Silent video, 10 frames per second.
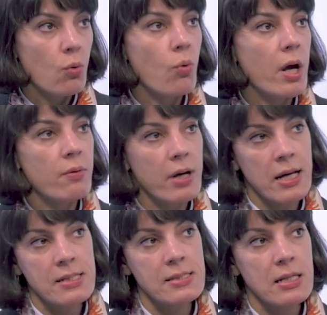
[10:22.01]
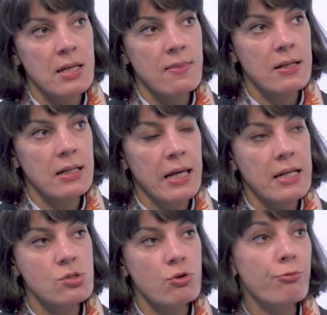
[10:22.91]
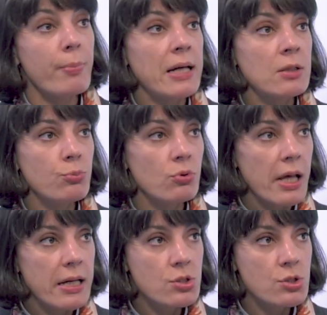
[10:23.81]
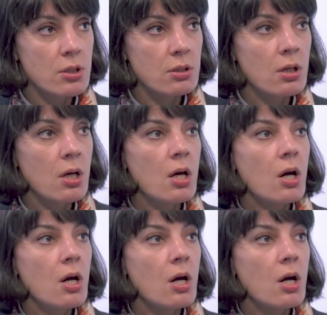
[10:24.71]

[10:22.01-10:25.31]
whereas in the case of manipulation,